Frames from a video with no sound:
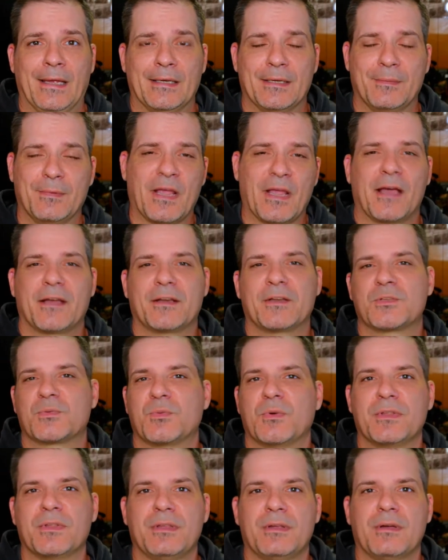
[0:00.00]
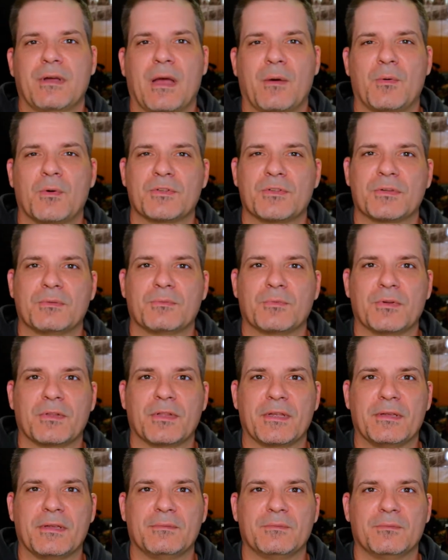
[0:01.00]
to be honest with you, I wasn't
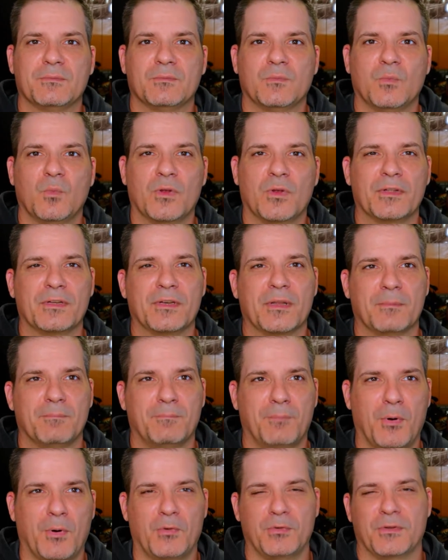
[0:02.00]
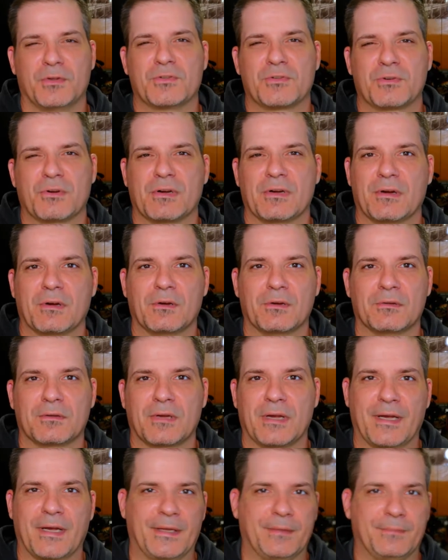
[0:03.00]
really willing to pull the
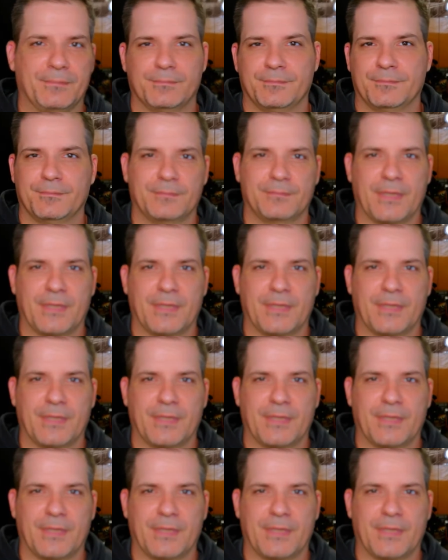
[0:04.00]
trigger on,